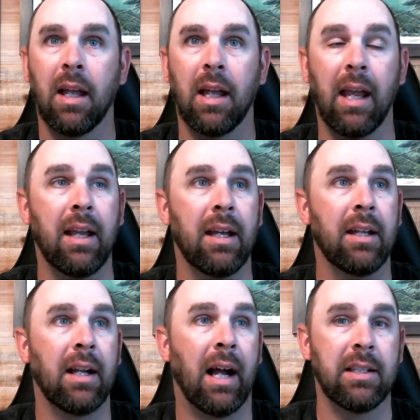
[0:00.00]

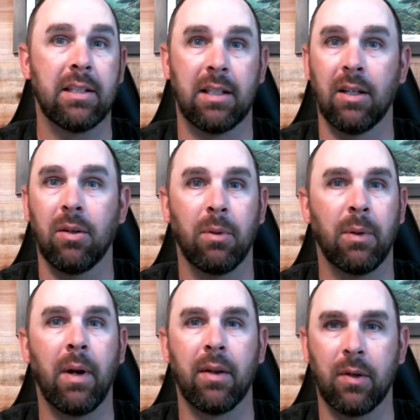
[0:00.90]
and I still would
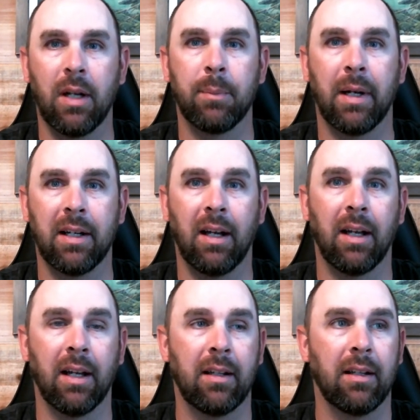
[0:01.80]
rather go out in my
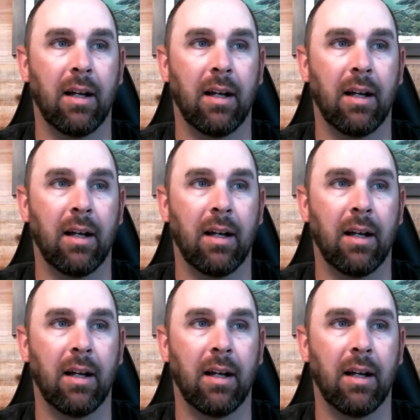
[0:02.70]
kayak.